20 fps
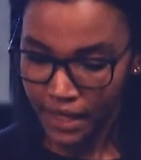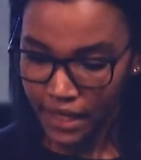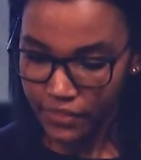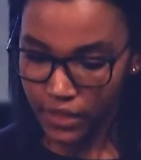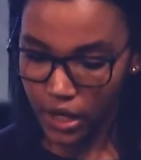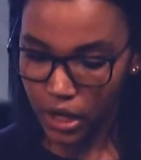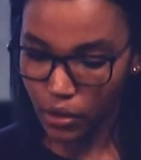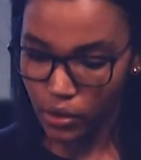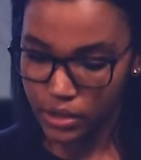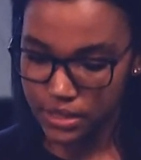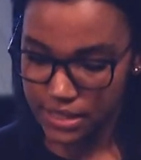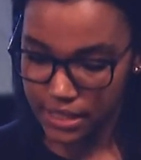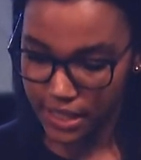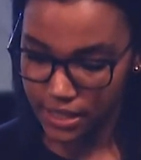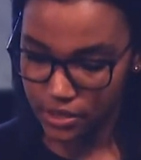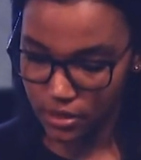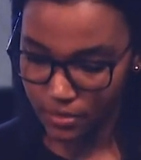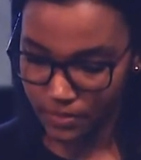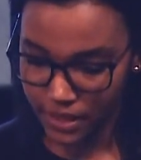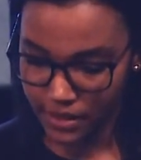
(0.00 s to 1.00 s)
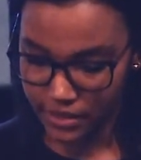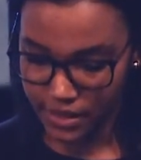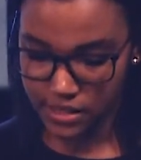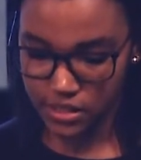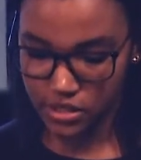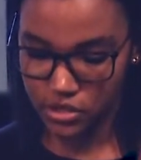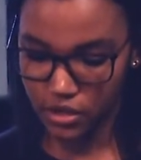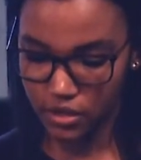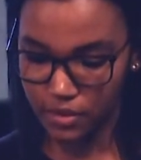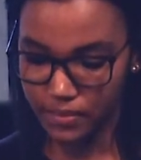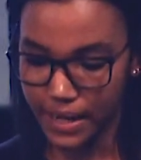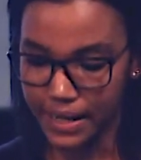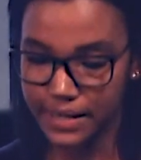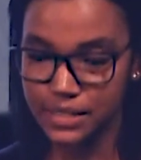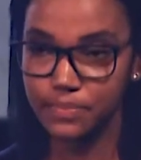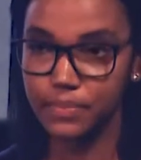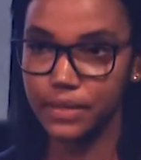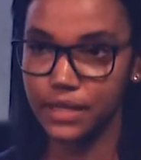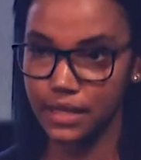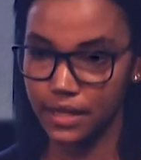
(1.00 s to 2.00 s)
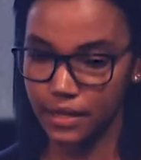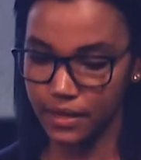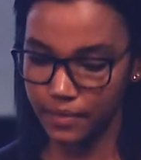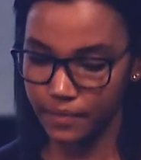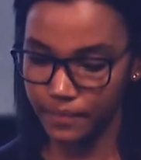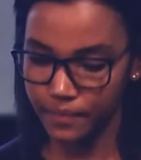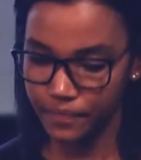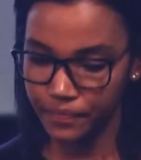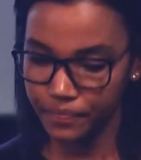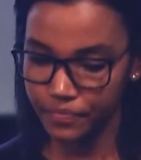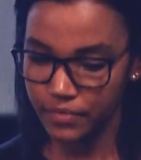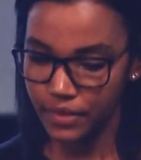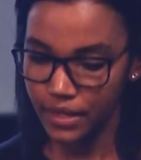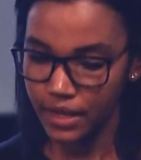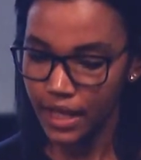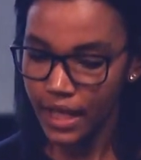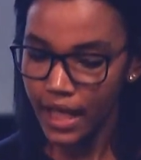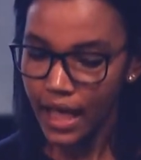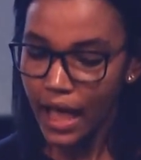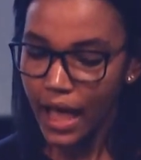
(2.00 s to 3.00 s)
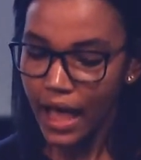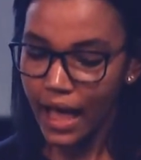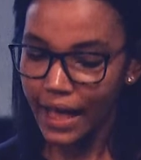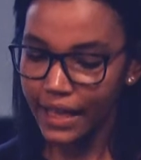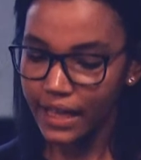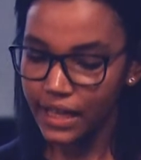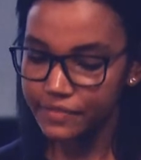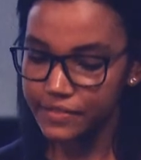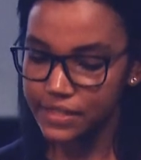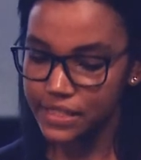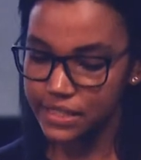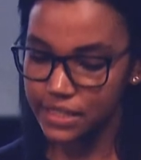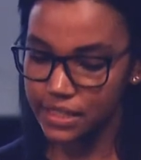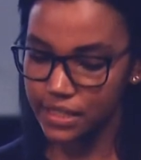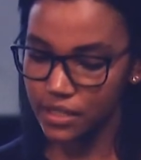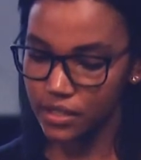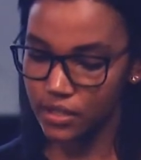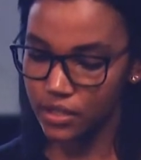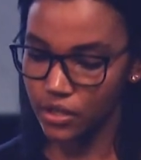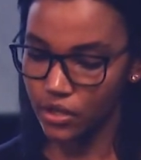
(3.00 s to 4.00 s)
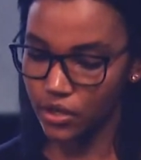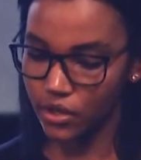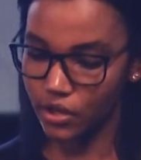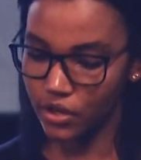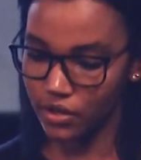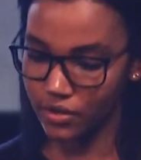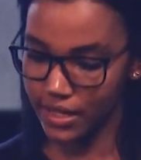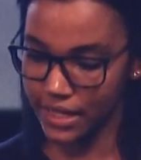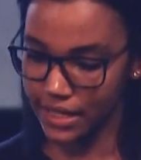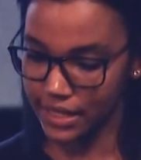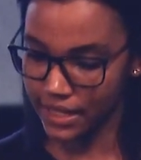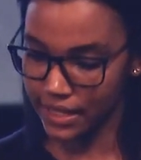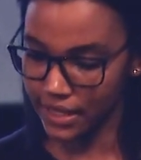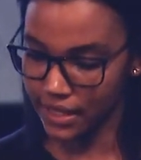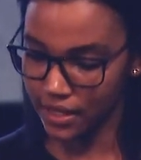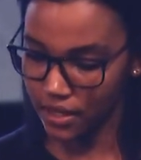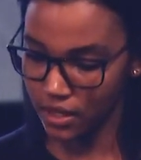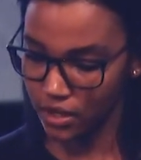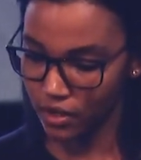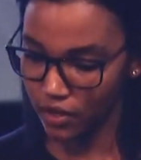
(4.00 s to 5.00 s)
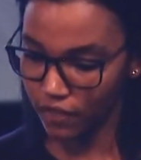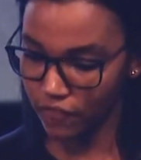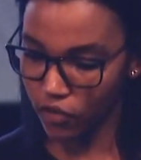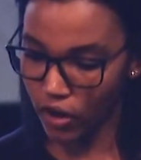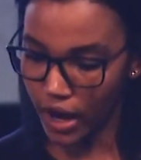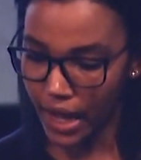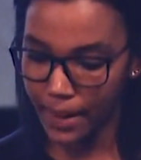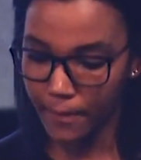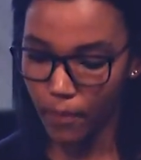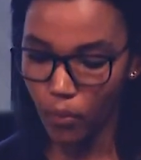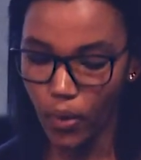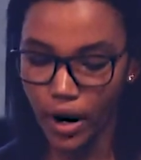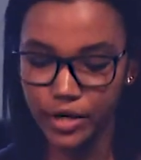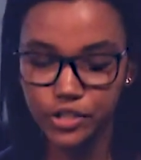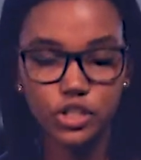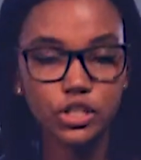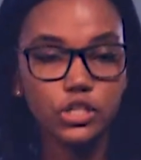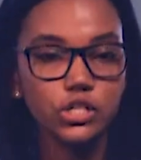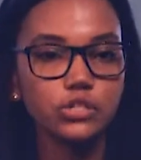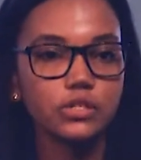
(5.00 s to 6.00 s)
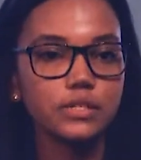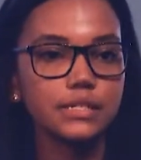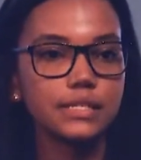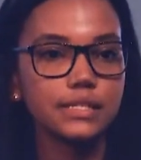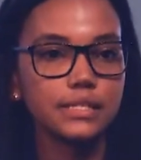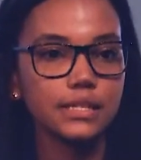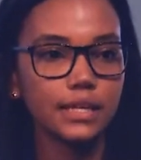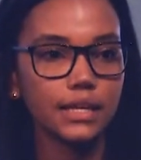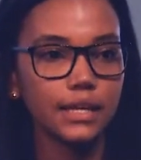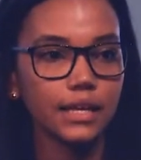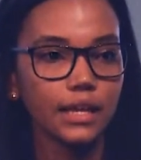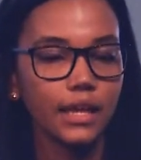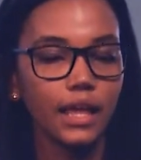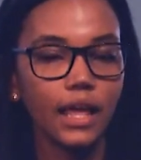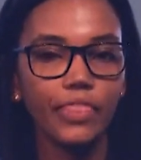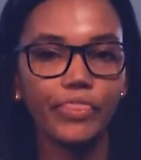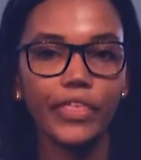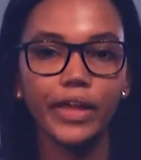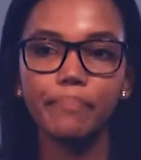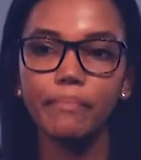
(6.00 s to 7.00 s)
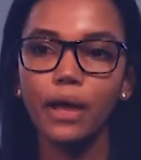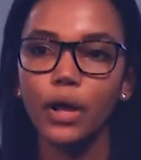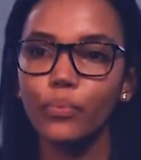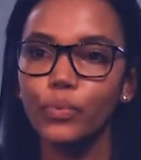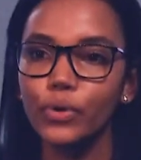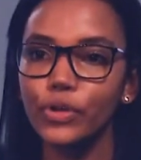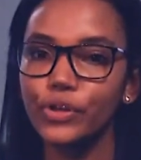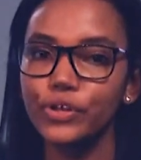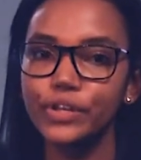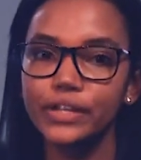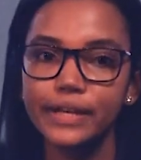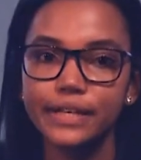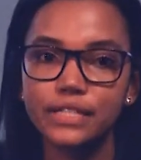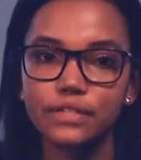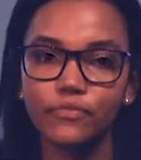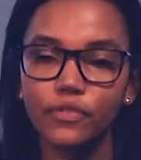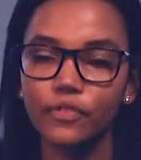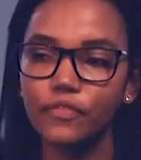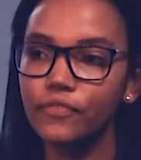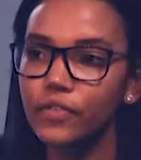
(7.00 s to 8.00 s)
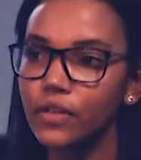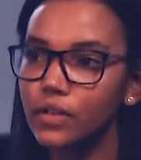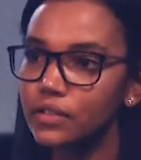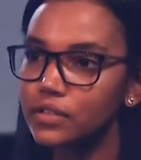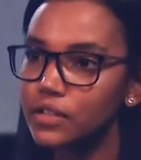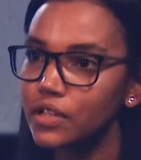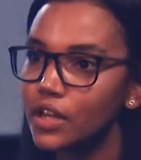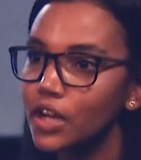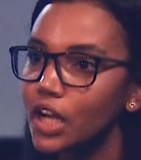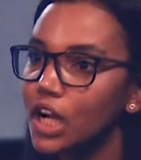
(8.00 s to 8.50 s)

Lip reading: The Lord said to me, this is Jeremiah speaking, I have seen correctly, for I am watching to see that my word is fulfilled.